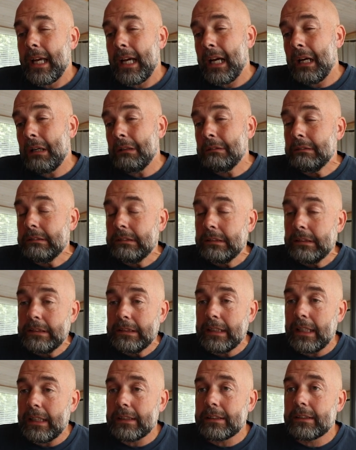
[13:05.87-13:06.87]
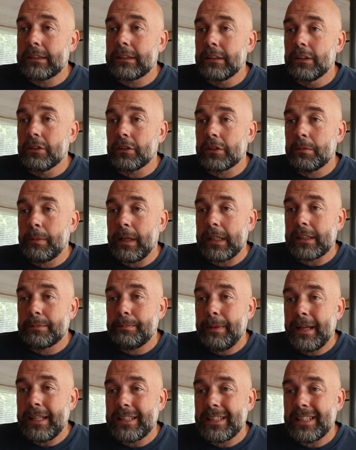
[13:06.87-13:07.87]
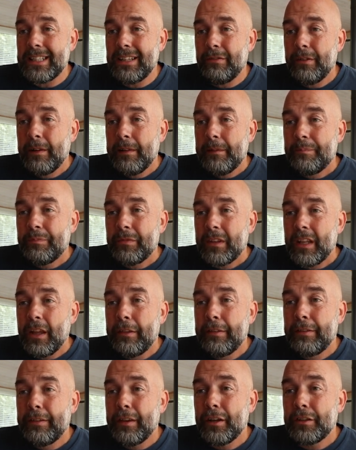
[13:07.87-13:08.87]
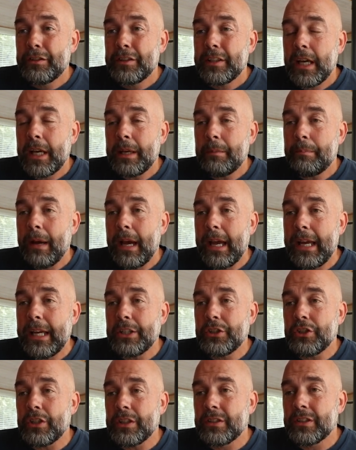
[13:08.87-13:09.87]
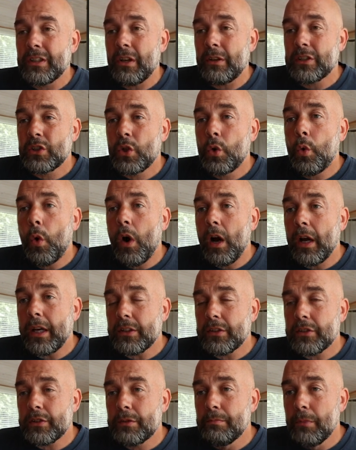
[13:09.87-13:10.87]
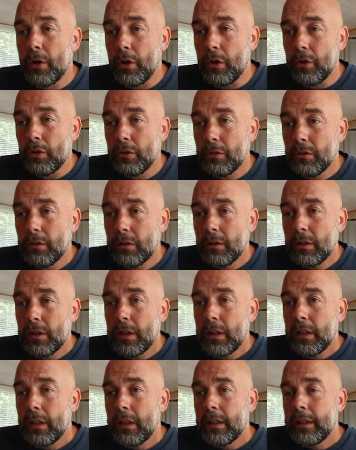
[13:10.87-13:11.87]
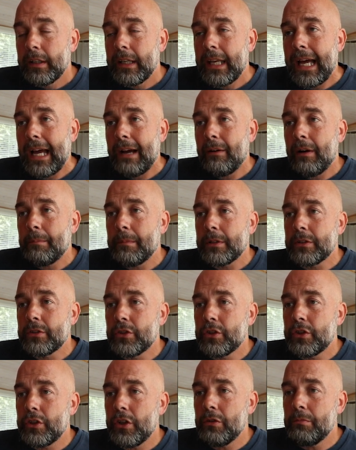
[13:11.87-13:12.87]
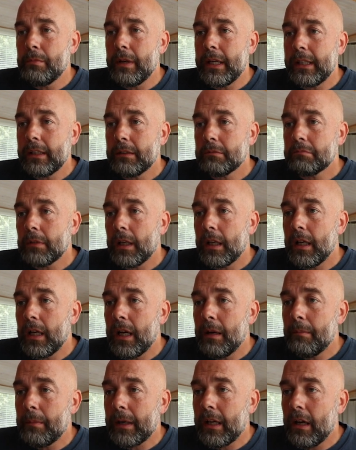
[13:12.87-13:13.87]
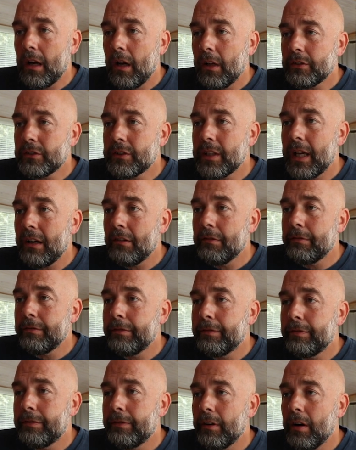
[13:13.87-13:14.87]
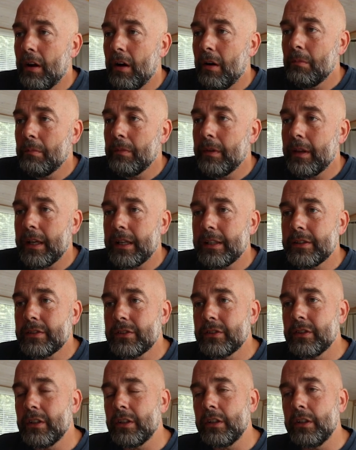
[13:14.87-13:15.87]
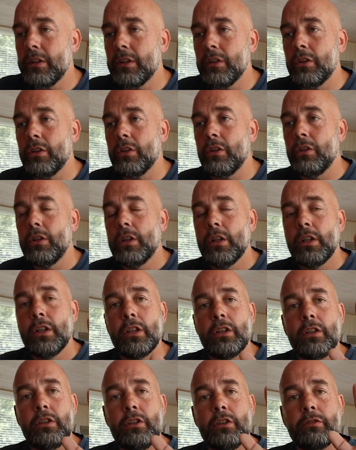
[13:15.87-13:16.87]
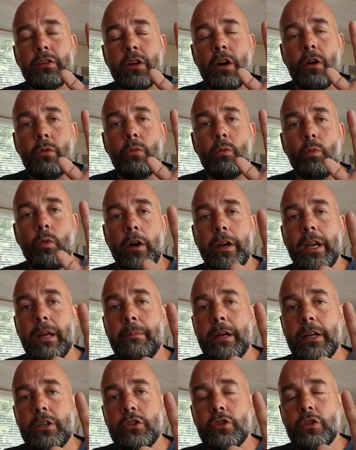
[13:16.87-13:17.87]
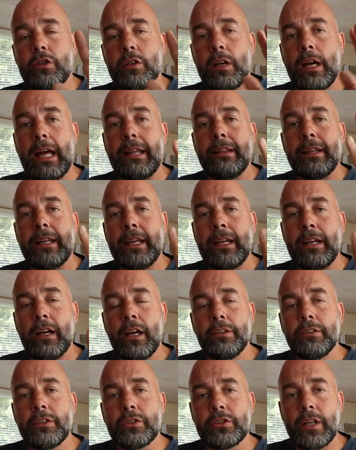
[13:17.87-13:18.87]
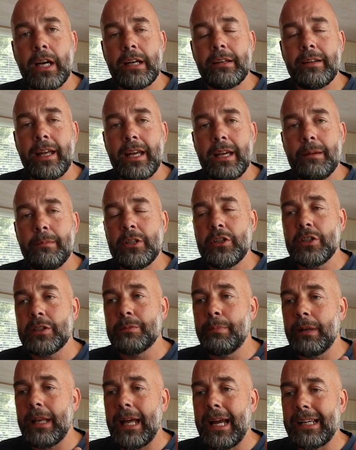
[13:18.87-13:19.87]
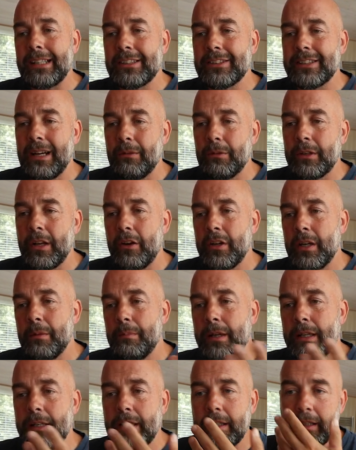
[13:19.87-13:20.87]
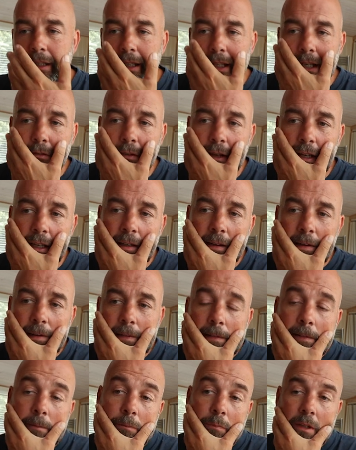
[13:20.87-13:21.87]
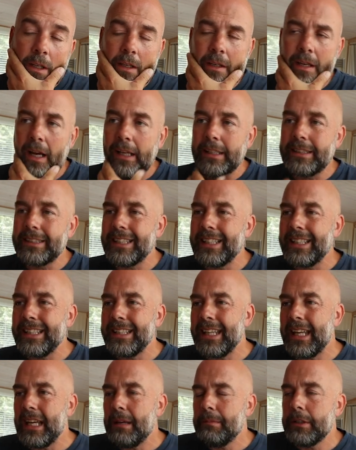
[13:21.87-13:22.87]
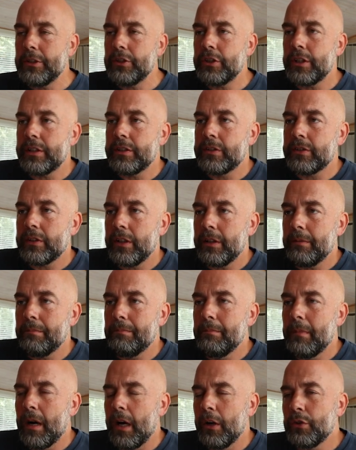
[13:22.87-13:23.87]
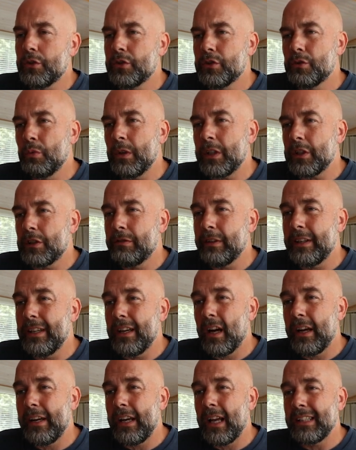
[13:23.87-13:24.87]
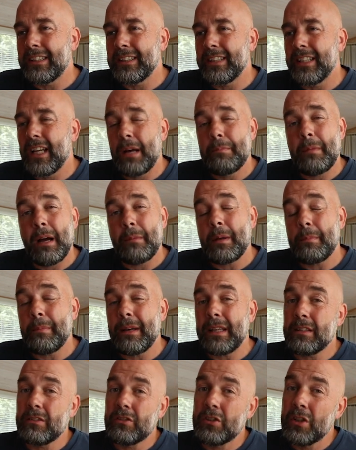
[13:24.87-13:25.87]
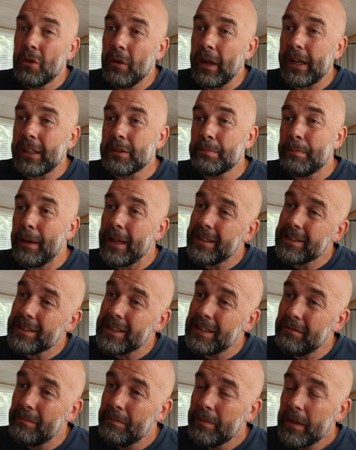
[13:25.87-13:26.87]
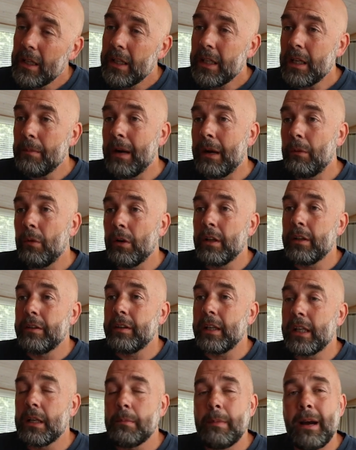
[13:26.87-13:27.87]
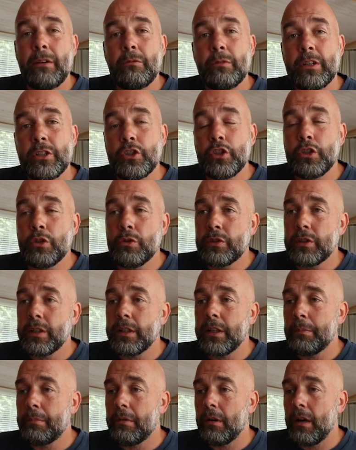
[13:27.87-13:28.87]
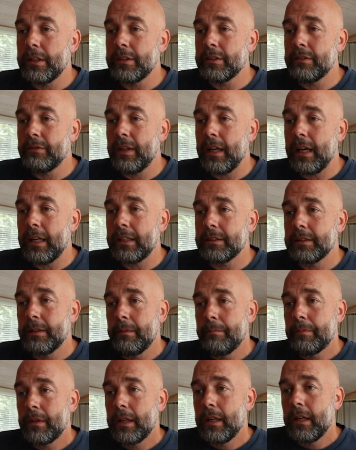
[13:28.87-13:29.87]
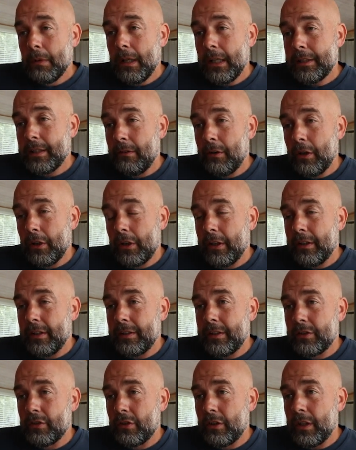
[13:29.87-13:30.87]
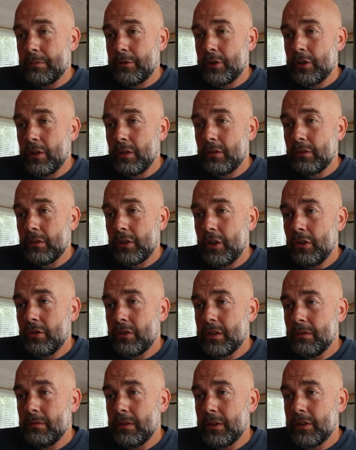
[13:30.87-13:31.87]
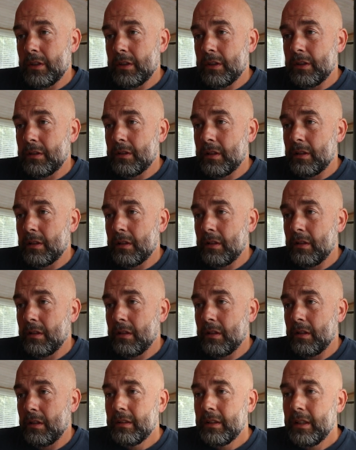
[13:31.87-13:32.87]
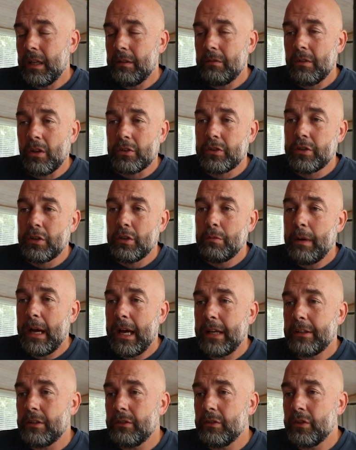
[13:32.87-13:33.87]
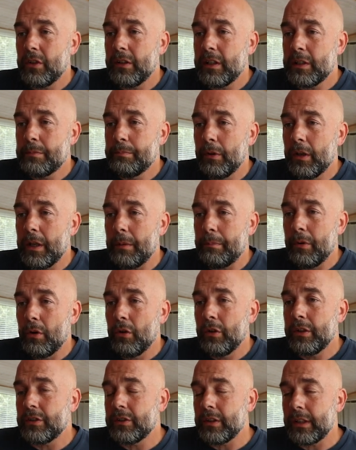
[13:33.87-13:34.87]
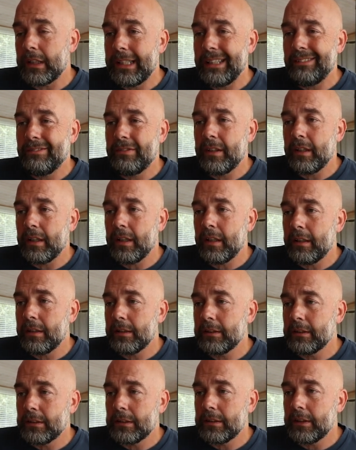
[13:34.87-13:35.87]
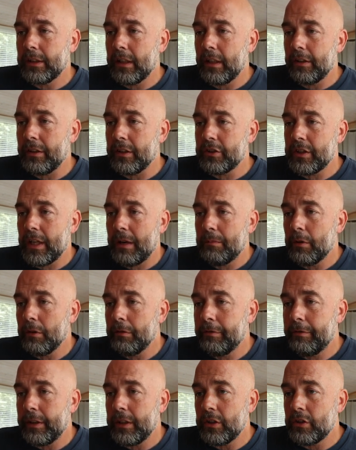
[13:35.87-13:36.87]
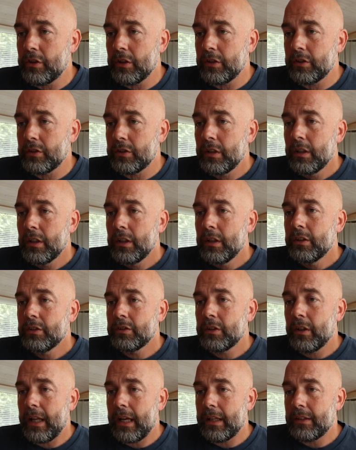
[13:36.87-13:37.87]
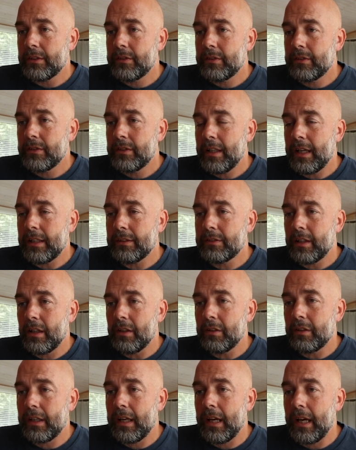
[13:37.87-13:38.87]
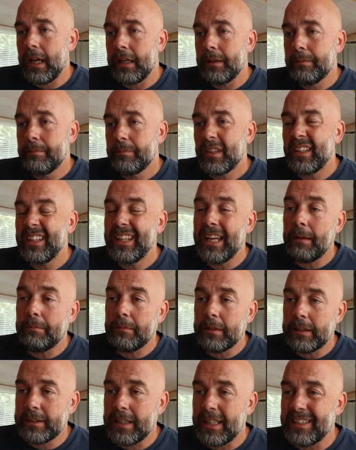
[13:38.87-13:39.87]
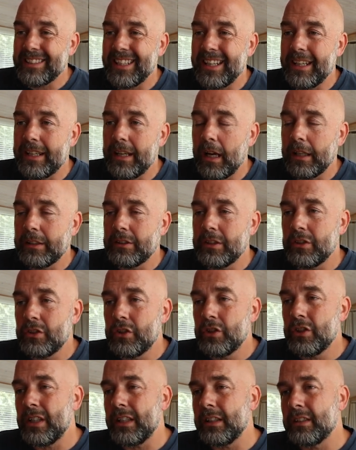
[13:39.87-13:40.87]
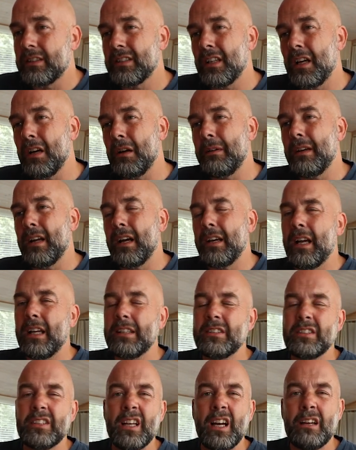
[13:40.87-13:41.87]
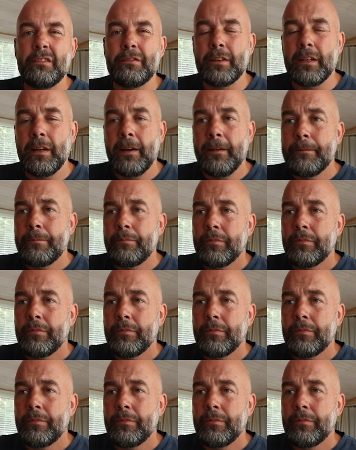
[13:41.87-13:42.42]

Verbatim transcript: now that looks a bit expensive. 38 pages, so it's quite small. Now I'm assuming, um, I can't tell from this that you're, you've got one image and the underside of that image is blank so that would only be leaving 19 images at most which for 9.99 might be a bit too expensive. You might want to think about reducing the price of that. But let's have a look at the description, cute images. Yeah, not too bad and you've done these bullet points that give the you know the general features so that's that's okay. Yeah, it says here 19 sheets, so 9.99 for